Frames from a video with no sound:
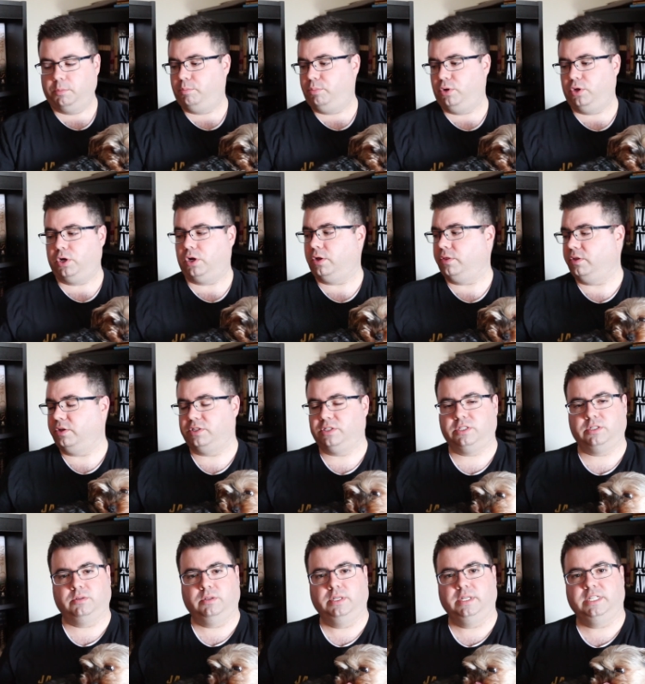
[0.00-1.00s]
put on
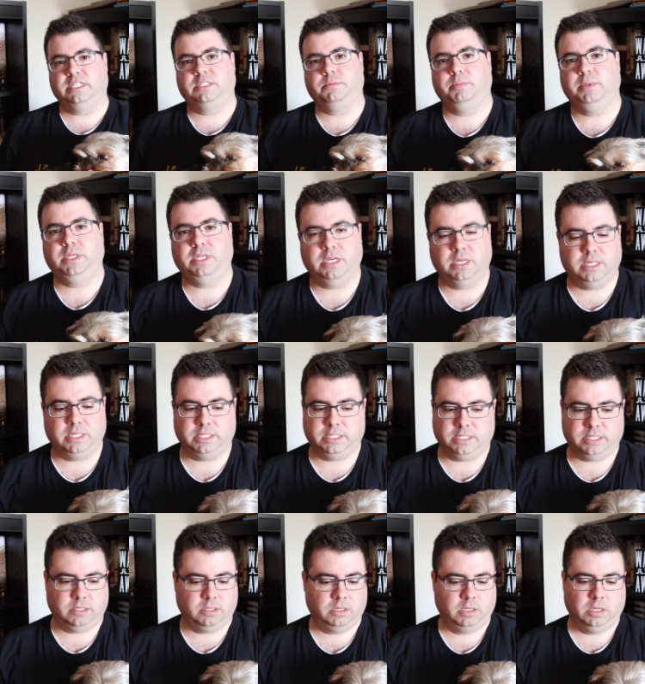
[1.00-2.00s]
this list
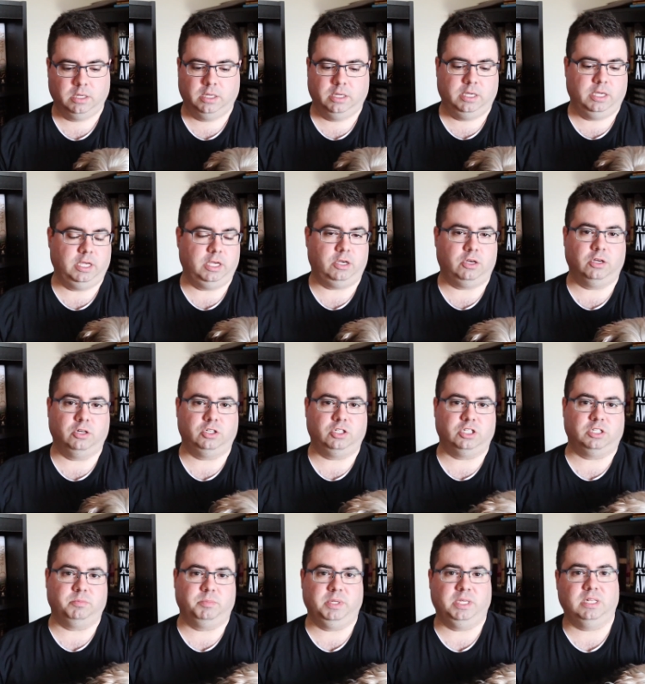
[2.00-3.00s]
because it could
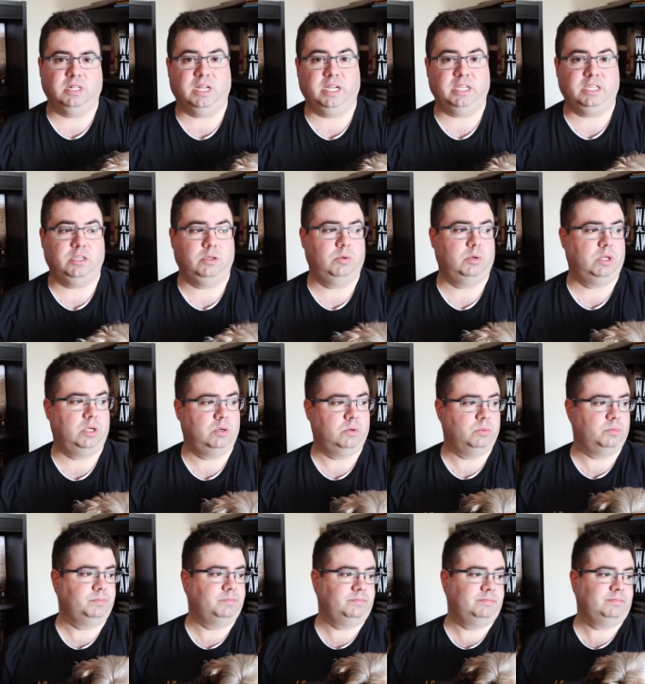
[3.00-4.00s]
just be like, you
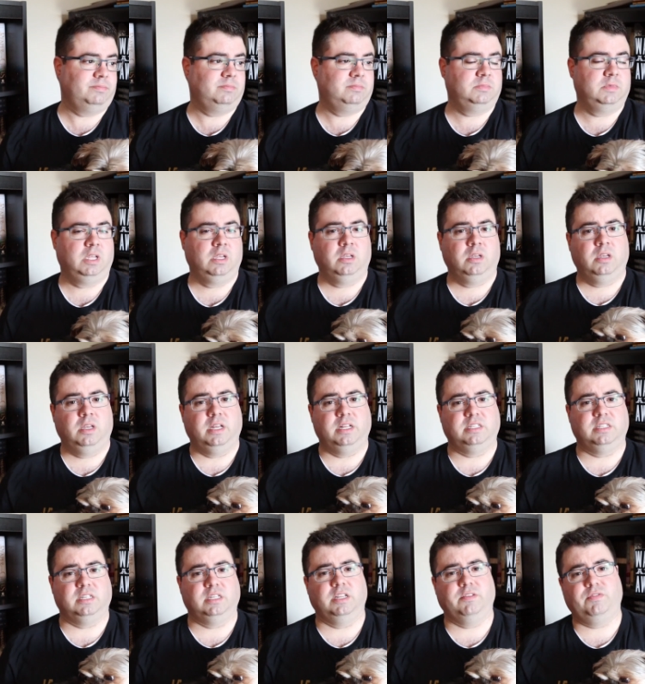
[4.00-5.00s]
know,
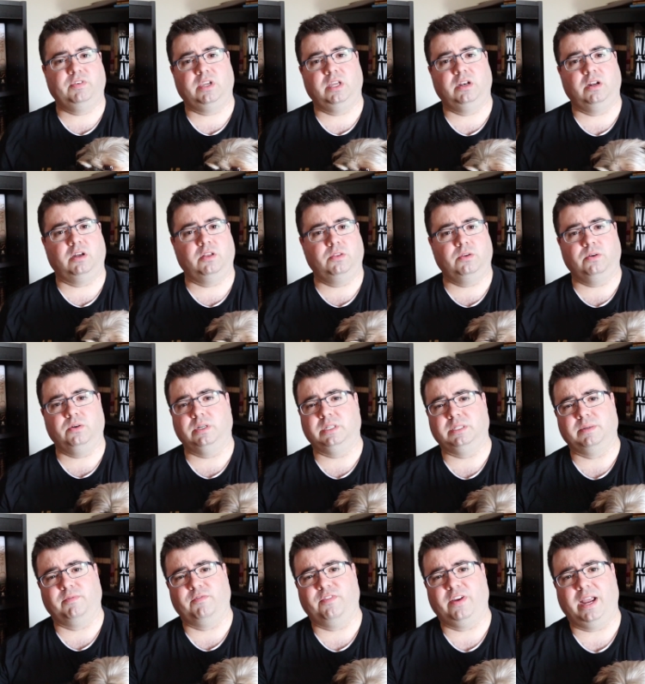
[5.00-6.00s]
a significant other and
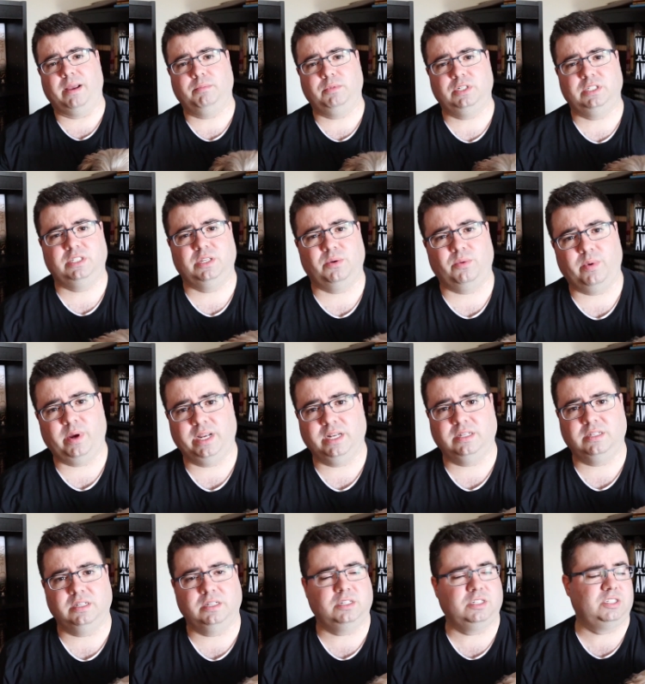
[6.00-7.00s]
some families that
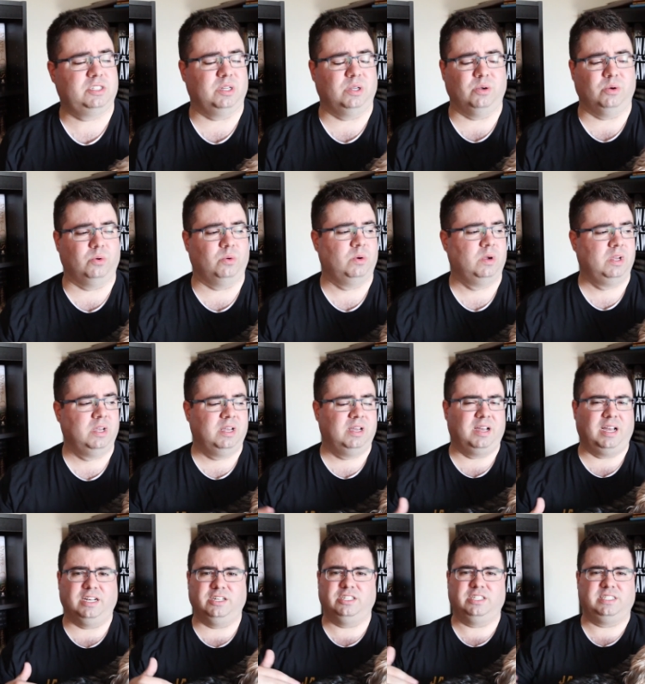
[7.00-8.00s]
ranked it. So
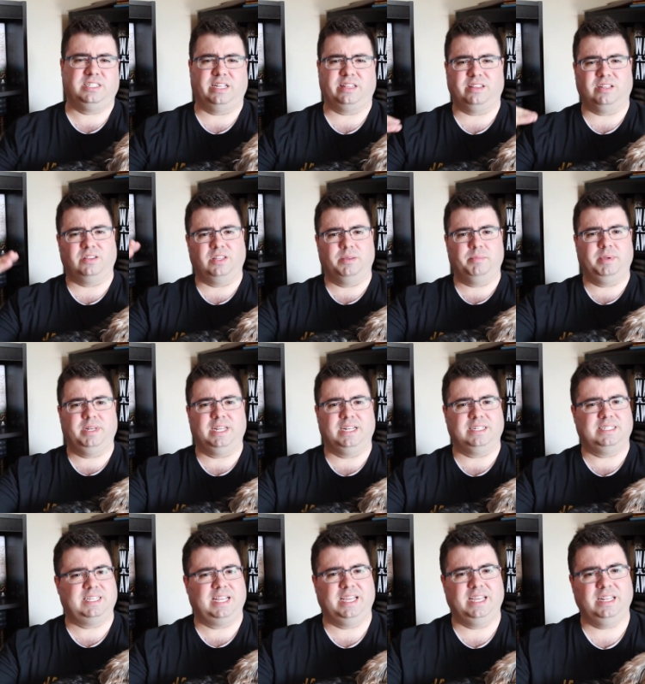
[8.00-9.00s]
I just set the limit
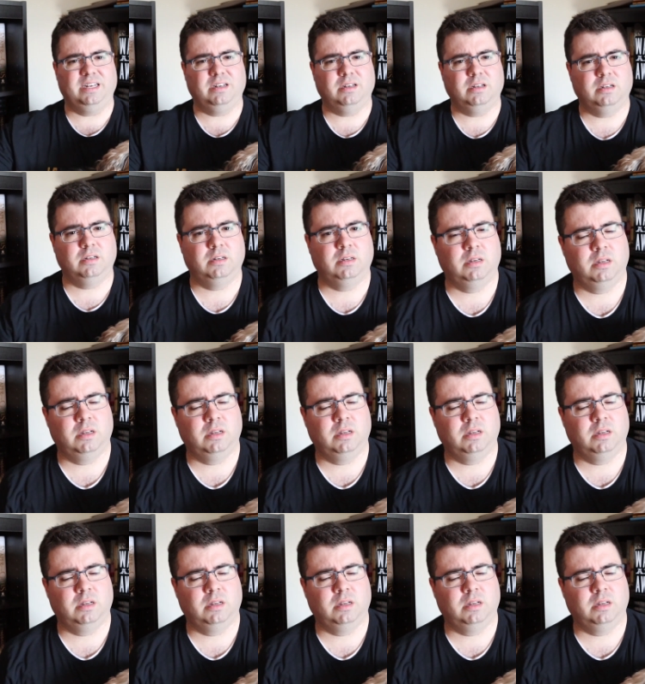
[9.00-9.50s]
at 10.